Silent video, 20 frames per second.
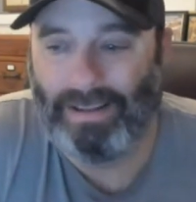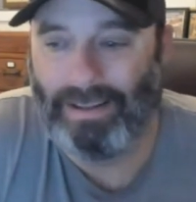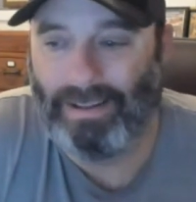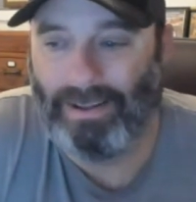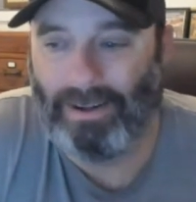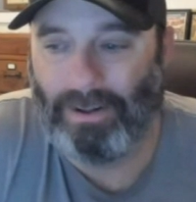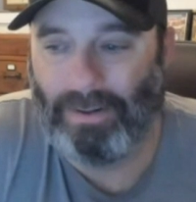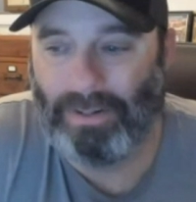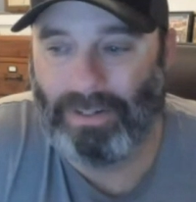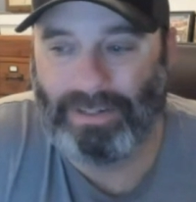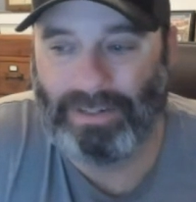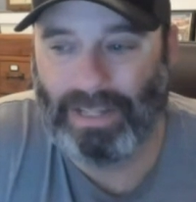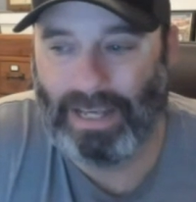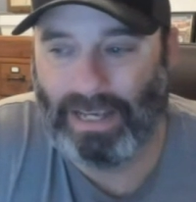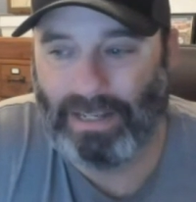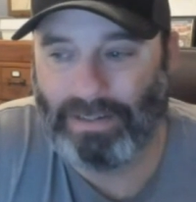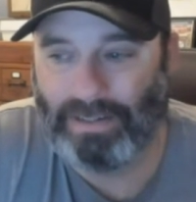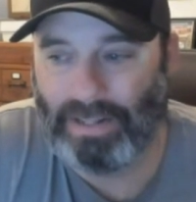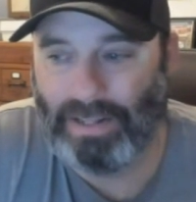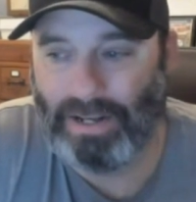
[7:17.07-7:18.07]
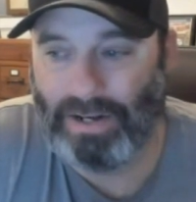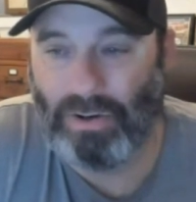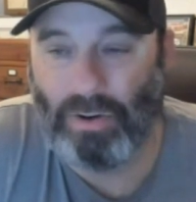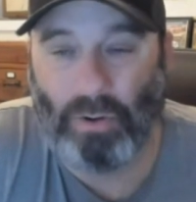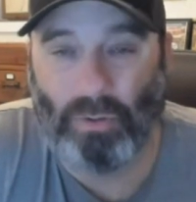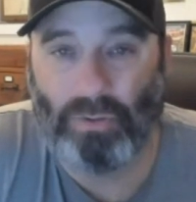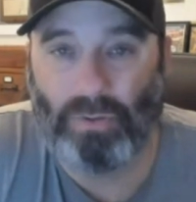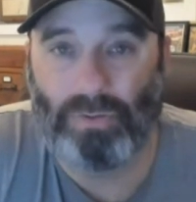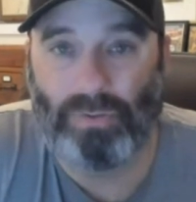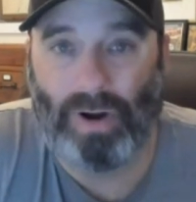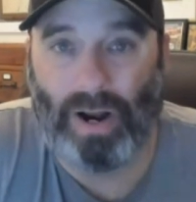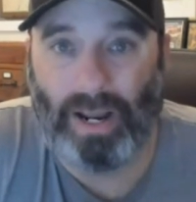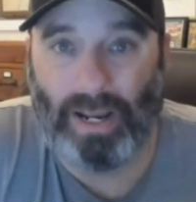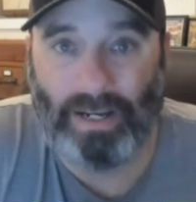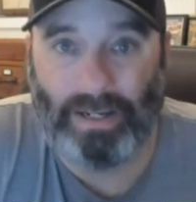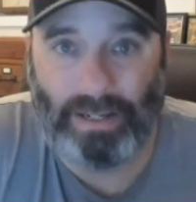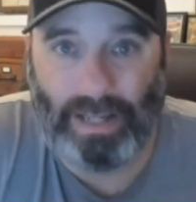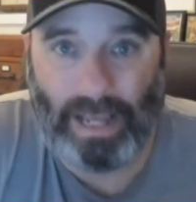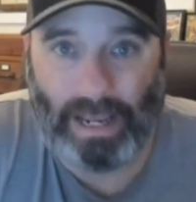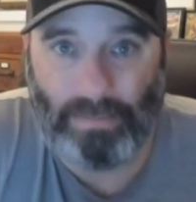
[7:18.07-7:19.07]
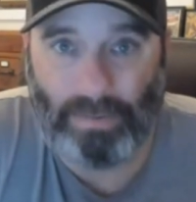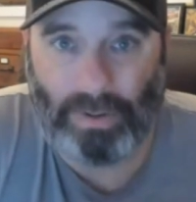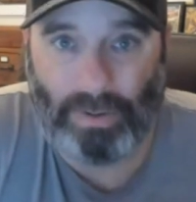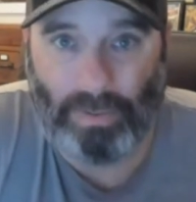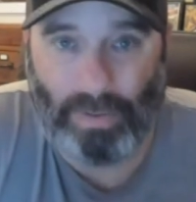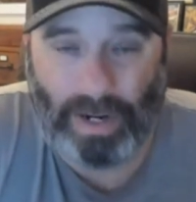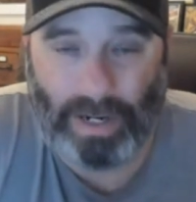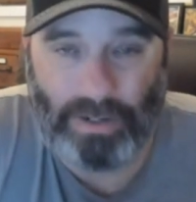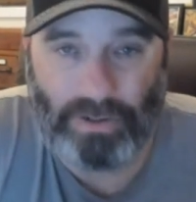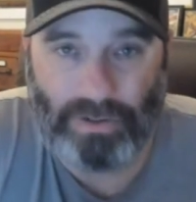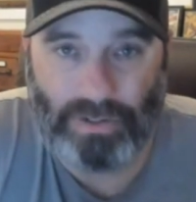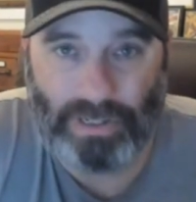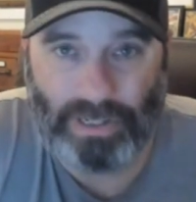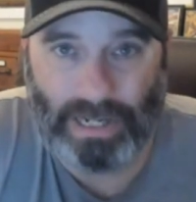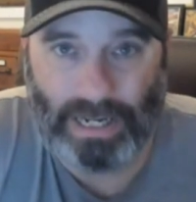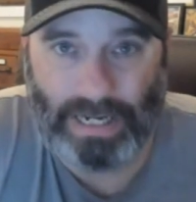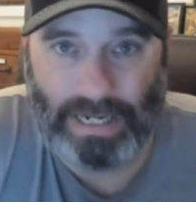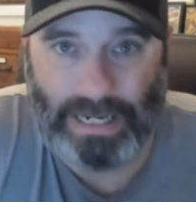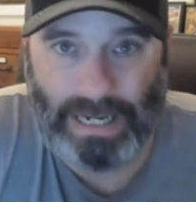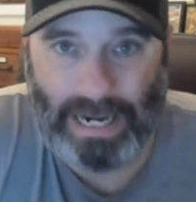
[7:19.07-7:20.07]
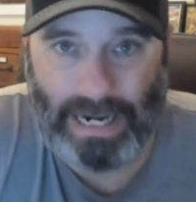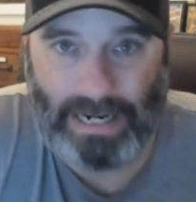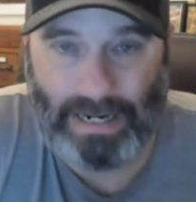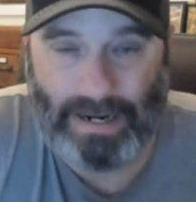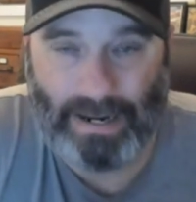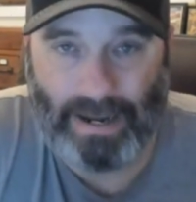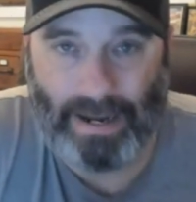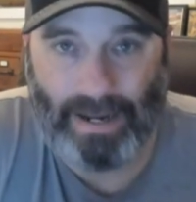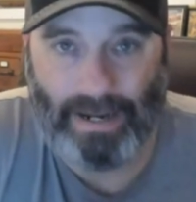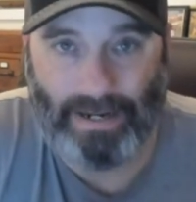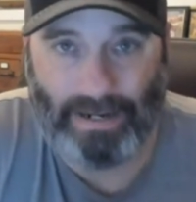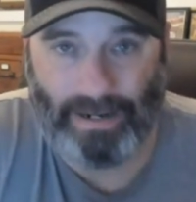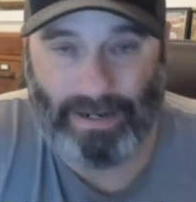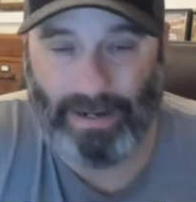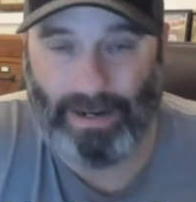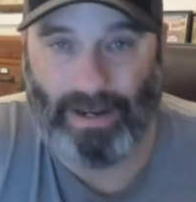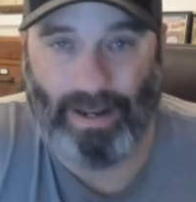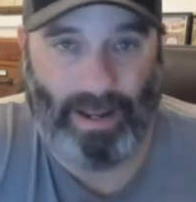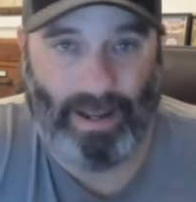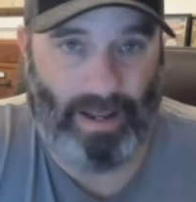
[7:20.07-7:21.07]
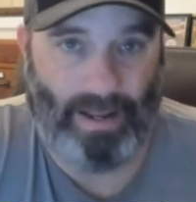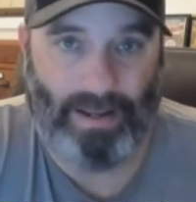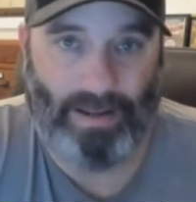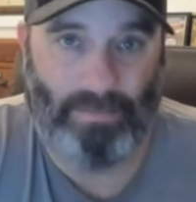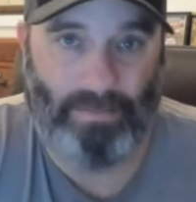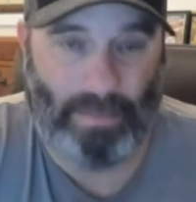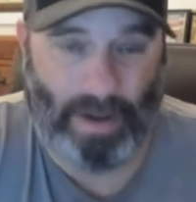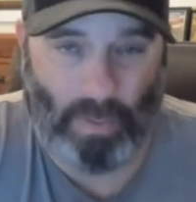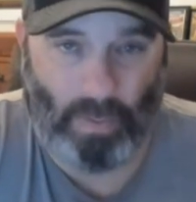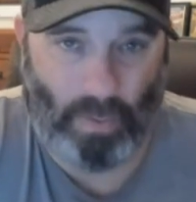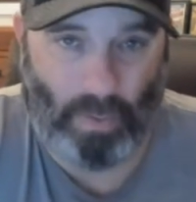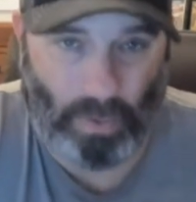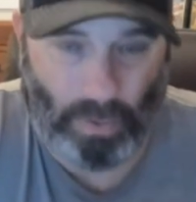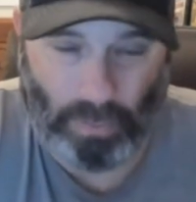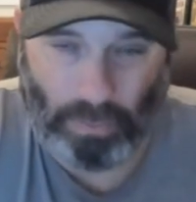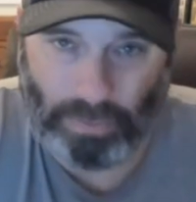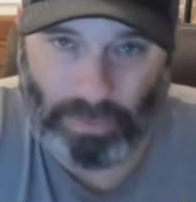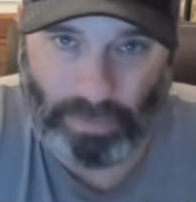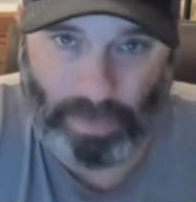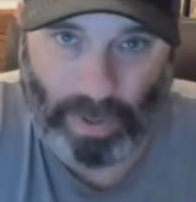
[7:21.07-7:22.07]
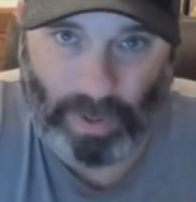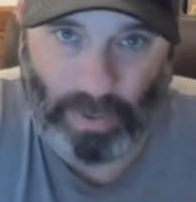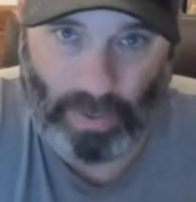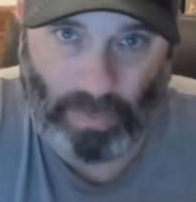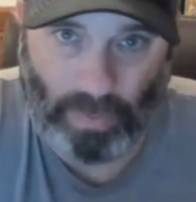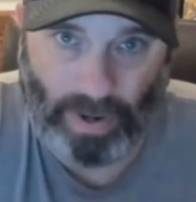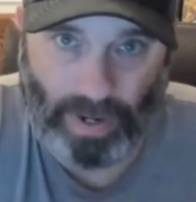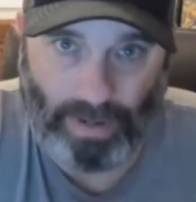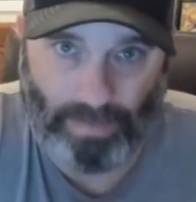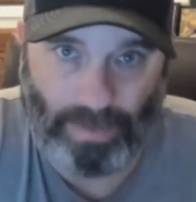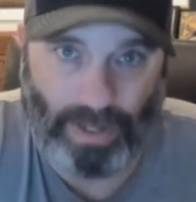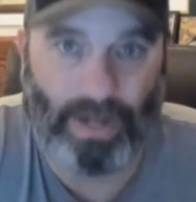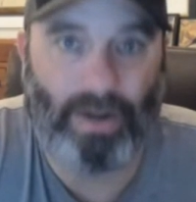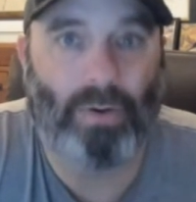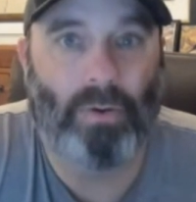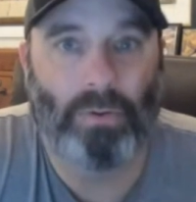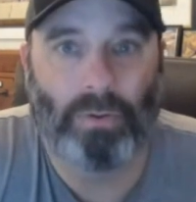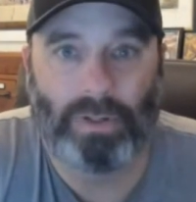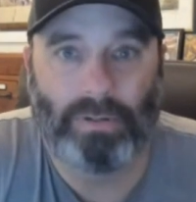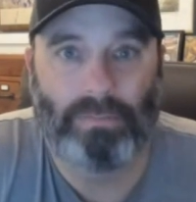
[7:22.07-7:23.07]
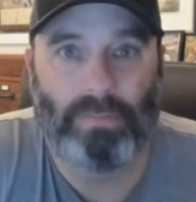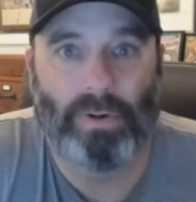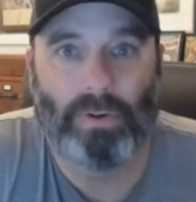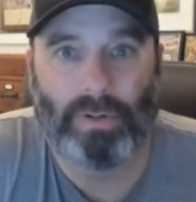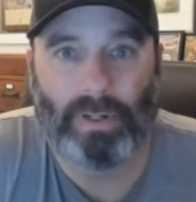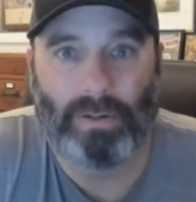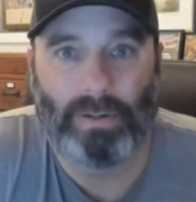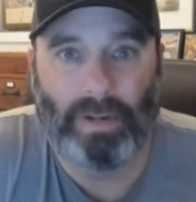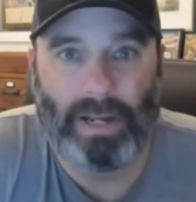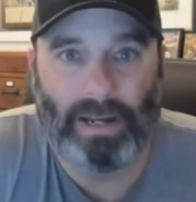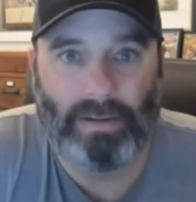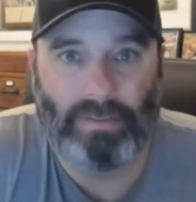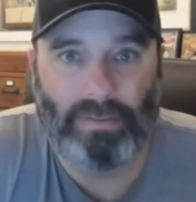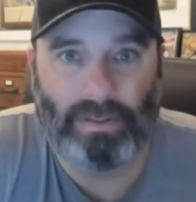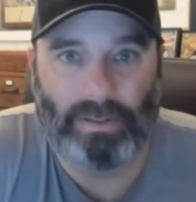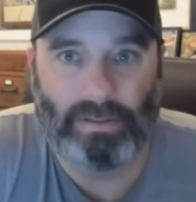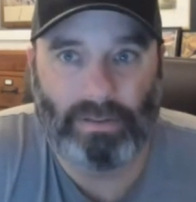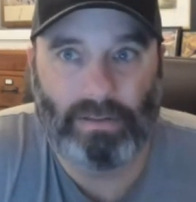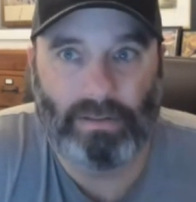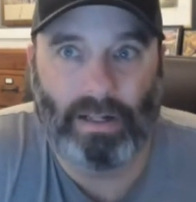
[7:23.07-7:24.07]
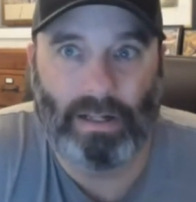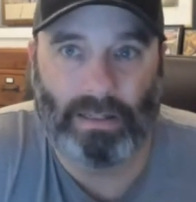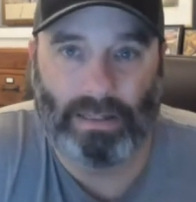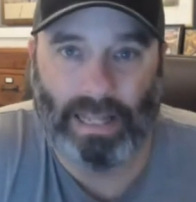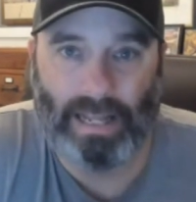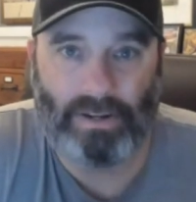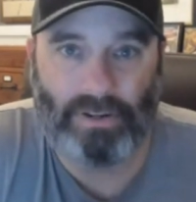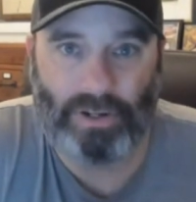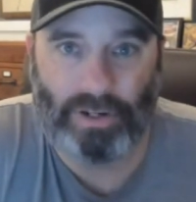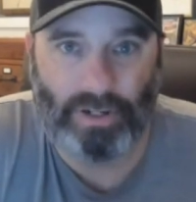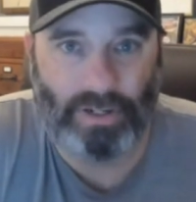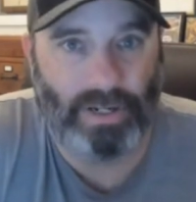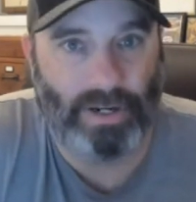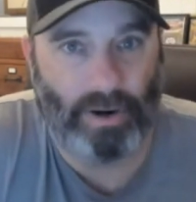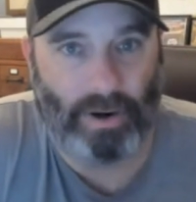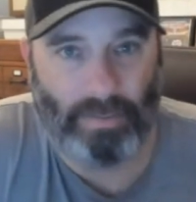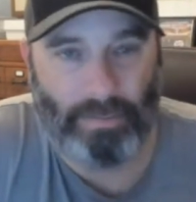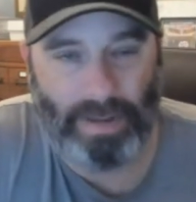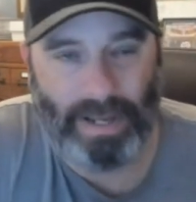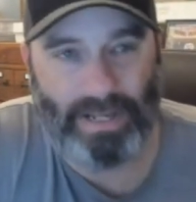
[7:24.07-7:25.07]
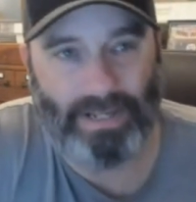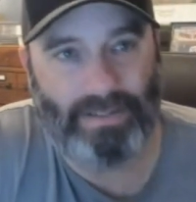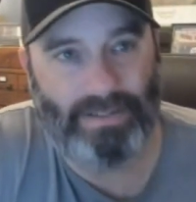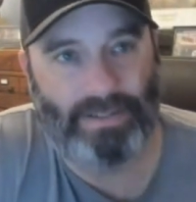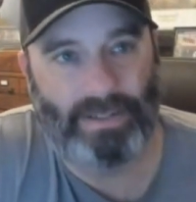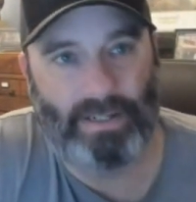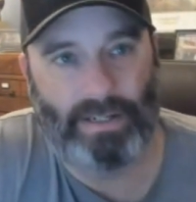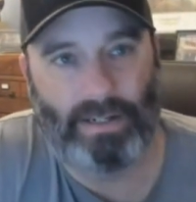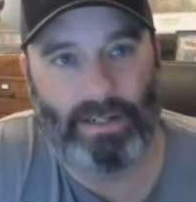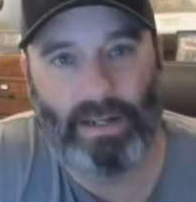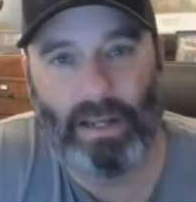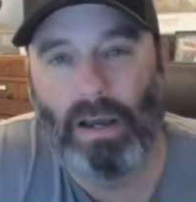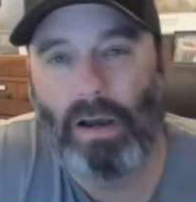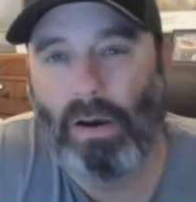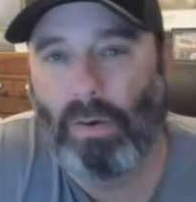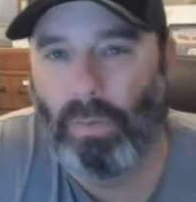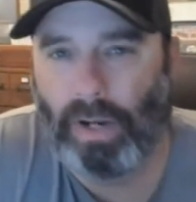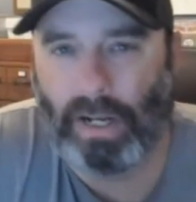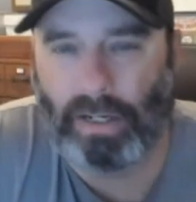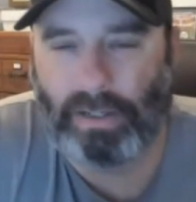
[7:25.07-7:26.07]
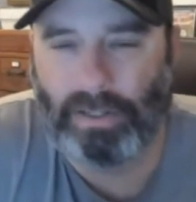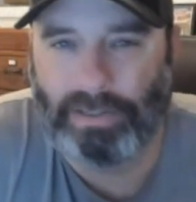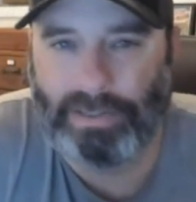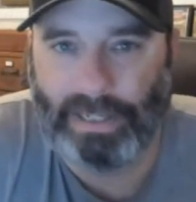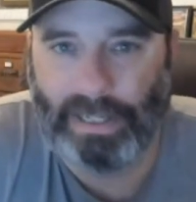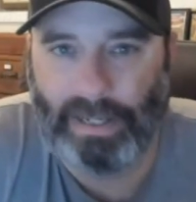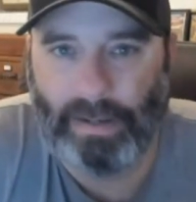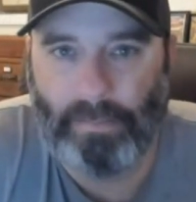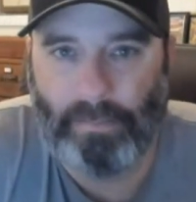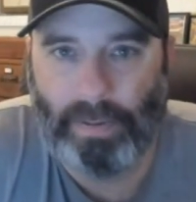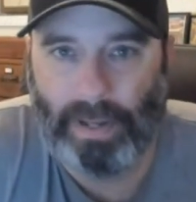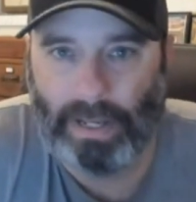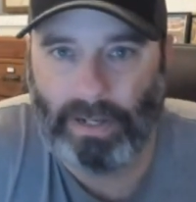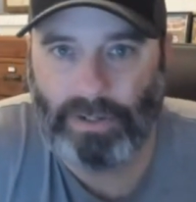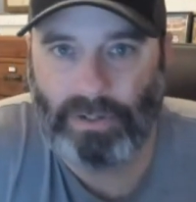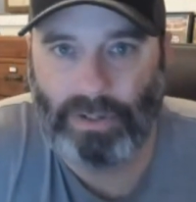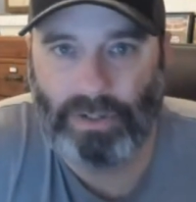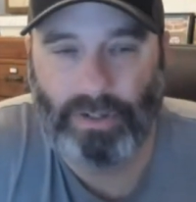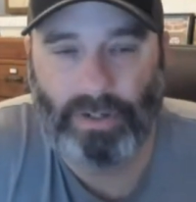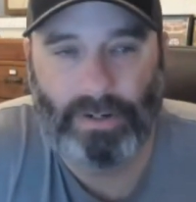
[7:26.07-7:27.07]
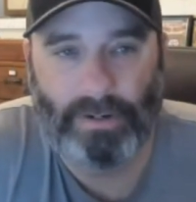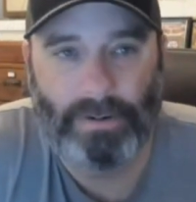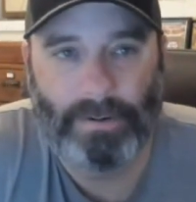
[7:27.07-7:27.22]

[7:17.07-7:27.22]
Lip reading: all these things. And then Nolan Ryan came to the Rangers in 1989, and my world was blown away. I'm like, holy moly, we have a legend in our midst. And we got to see him pitch